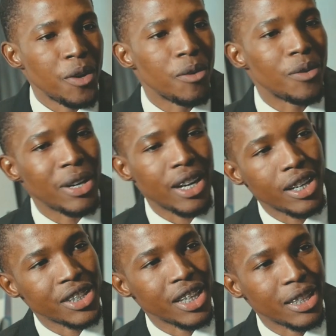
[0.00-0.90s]
of our
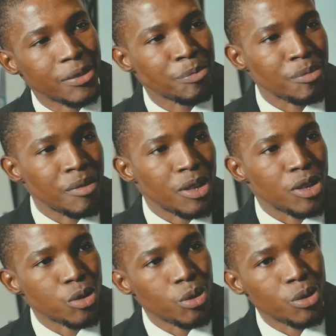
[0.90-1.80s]
culture. Wow.
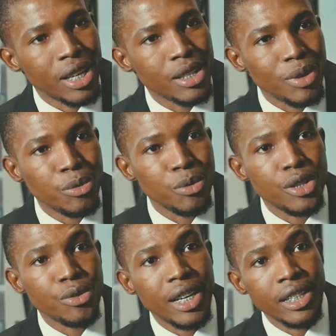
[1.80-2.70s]
So that's what we are
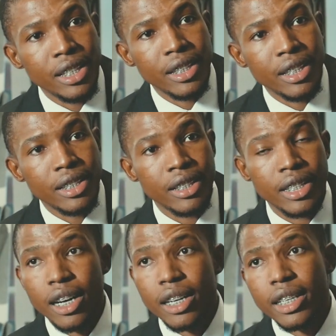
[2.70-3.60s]
trying in that
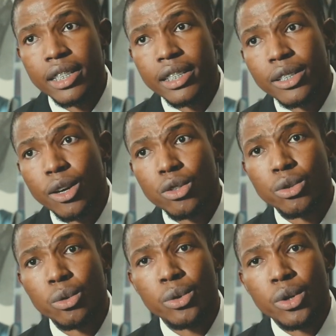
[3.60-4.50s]
regard. And then
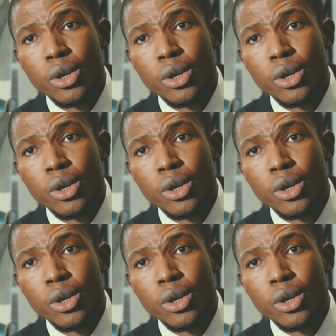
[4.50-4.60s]
also,